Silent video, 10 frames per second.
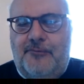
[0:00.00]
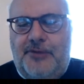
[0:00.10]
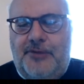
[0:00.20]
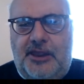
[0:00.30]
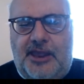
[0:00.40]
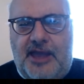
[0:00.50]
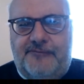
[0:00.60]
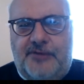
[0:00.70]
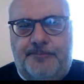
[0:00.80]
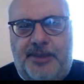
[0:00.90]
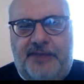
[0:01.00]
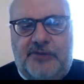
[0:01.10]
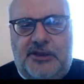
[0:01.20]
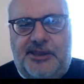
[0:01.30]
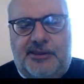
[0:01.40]
we have
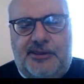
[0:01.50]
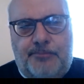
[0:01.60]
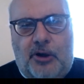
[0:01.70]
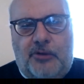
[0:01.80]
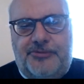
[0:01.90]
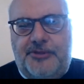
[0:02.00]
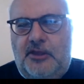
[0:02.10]
ambivalence in both.